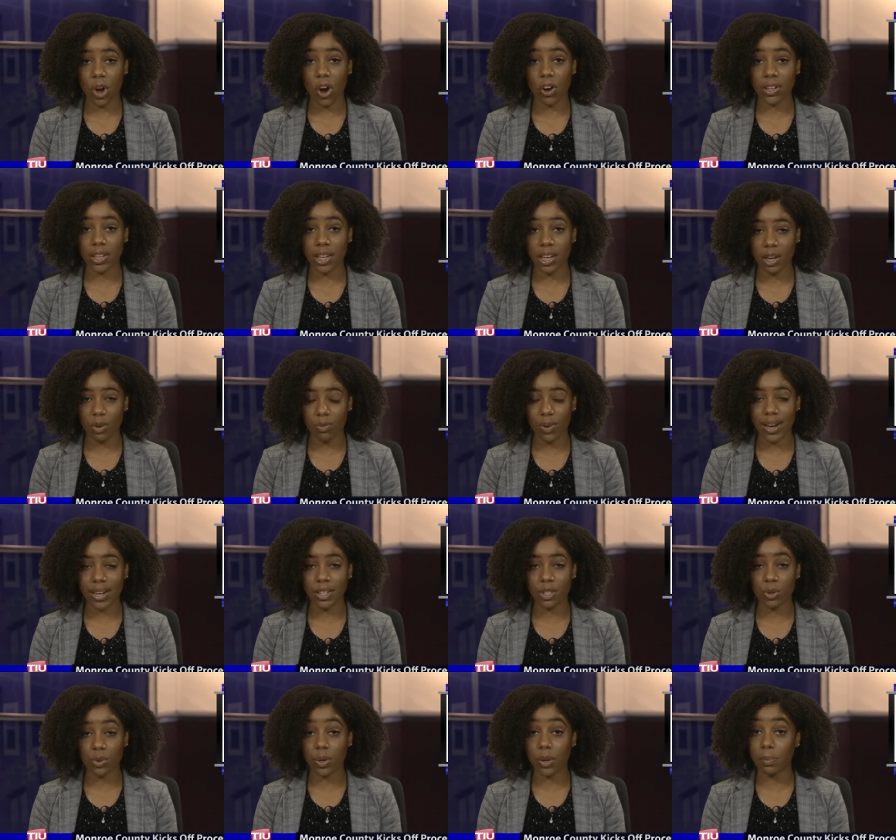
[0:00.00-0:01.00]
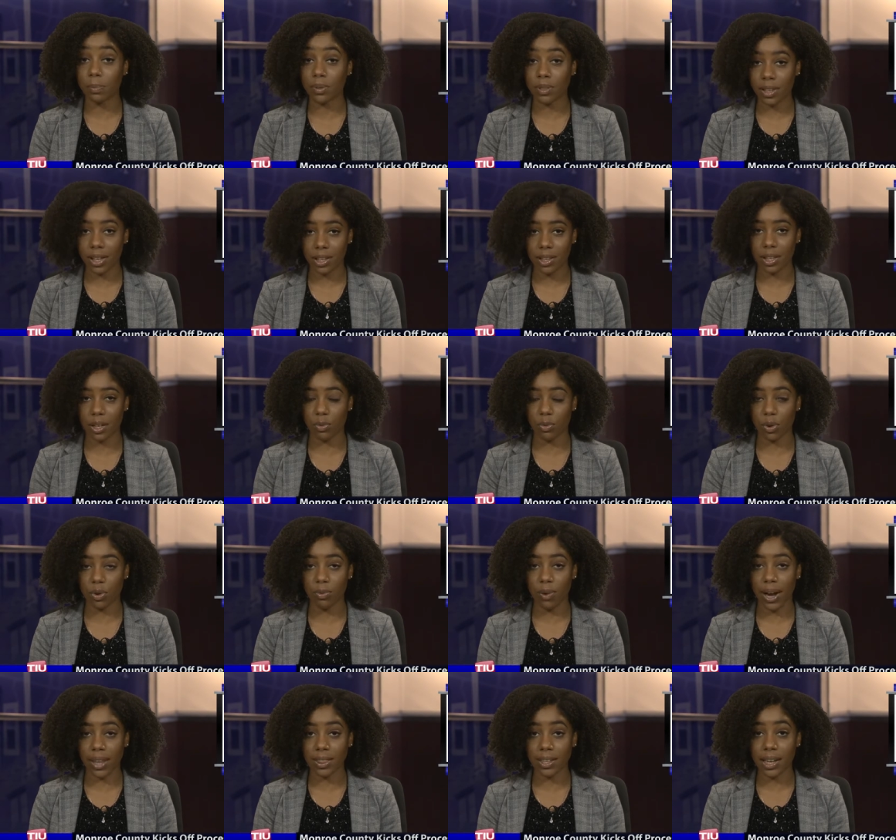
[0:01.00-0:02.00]
are getting ready to completely
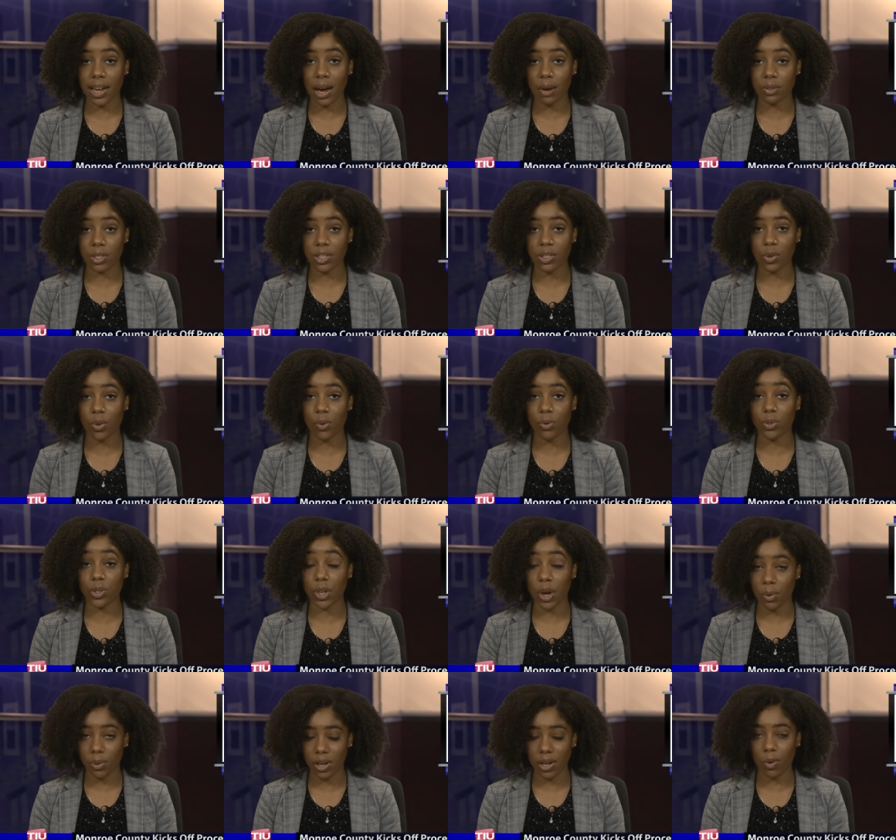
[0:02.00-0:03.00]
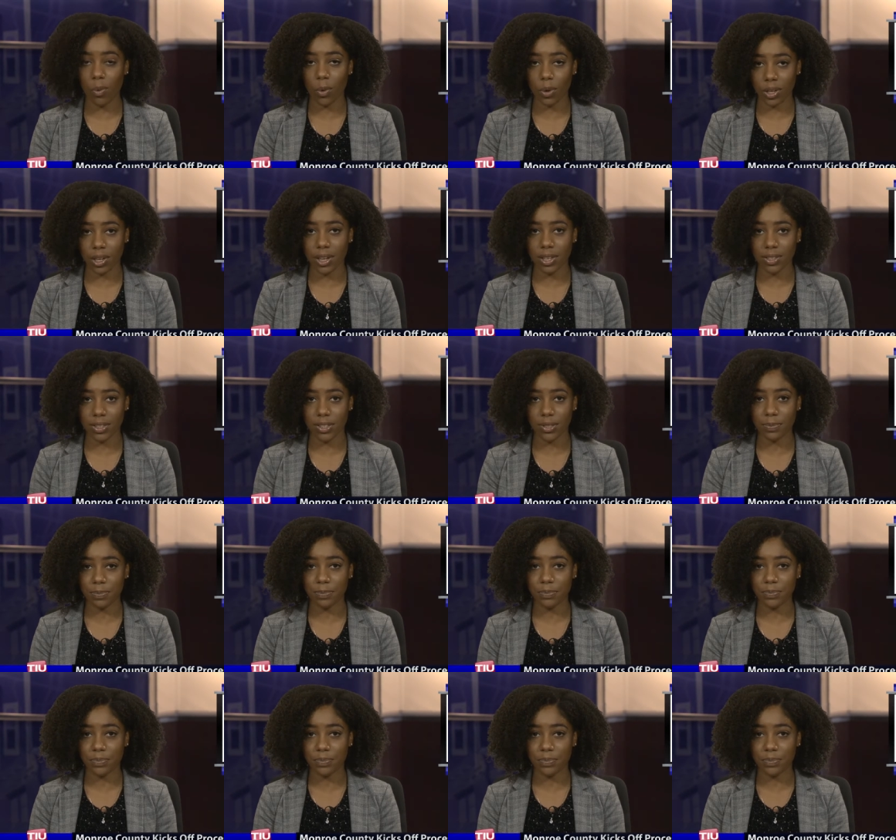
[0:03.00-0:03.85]
rewrite the county's zoning ordinance.